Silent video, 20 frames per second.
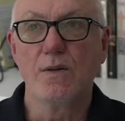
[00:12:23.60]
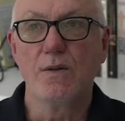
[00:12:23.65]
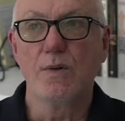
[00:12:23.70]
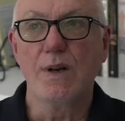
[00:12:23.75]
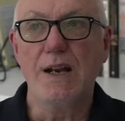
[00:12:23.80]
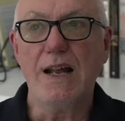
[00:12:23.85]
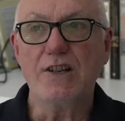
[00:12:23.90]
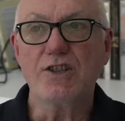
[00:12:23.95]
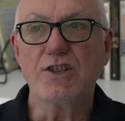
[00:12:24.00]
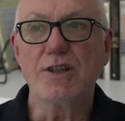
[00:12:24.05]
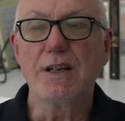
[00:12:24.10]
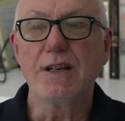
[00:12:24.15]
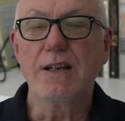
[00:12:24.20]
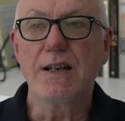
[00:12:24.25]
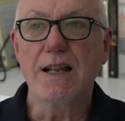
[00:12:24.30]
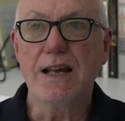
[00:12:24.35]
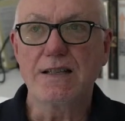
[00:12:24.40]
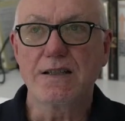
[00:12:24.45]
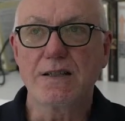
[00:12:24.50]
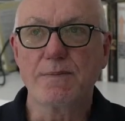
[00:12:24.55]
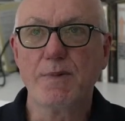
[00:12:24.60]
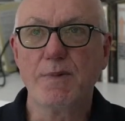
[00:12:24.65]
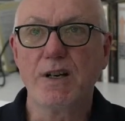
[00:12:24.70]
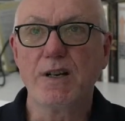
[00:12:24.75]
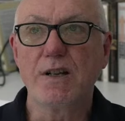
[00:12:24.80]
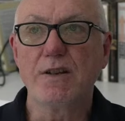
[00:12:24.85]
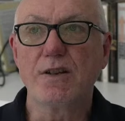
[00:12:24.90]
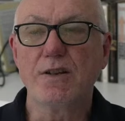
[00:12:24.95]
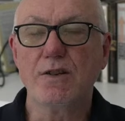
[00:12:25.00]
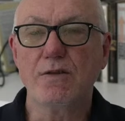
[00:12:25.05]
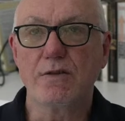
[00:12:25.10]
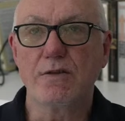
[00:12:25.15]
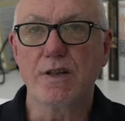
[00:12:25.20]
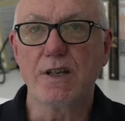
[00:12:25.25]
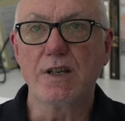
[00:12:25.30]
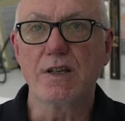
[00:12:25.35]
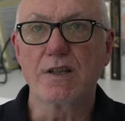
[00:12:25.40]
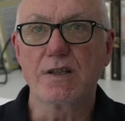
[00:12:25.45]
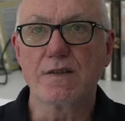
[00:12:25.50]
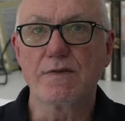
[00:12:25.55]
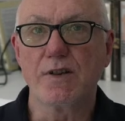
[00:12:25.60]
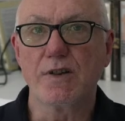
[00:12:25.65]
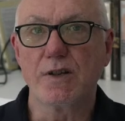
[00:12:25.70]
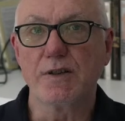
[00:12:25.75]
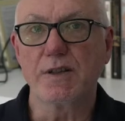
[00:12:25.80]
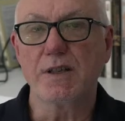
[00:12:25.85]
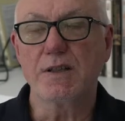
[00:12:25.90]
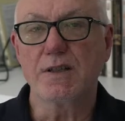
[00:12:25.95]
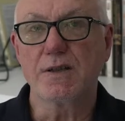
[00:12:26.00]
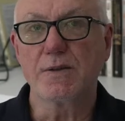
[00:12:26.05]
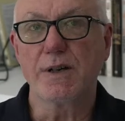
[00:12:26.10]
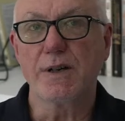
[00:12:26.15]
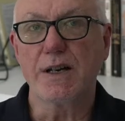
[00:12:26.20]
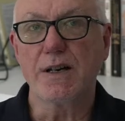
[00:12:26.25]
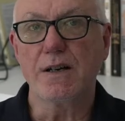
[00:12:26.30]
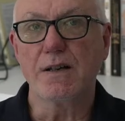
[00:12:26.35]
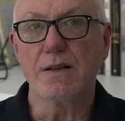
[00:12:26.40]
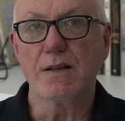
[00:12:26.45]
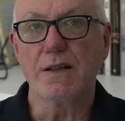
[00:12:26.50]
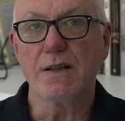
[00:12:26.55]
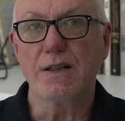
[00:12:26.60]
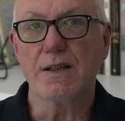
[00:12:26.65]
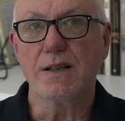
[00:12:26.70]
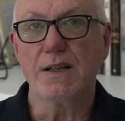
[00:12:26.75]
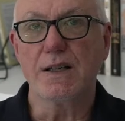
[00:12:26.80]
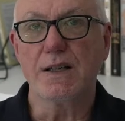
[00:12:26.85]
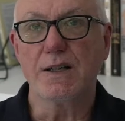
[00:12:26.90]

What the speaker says: Well, actually, less money than you think is flowing into AI.